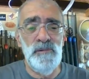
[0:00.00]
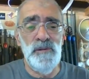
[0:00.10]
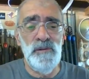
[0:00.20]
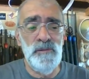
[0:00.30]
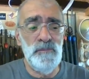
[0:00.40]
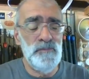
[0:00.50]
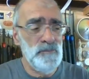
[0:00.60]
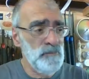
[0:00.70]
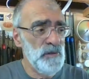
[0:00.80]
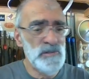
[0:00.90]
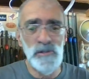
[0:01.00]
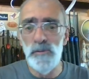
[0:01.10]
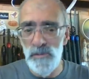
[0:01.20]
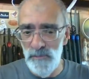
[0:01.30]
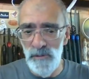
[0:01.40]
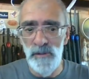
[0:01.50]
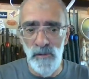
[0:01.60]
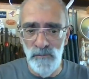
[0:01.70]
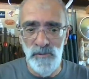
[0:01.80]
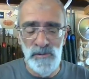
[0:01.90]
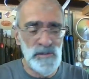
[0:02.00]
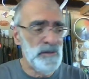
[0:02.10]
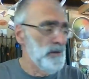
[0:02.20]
um, exclusively, obviously.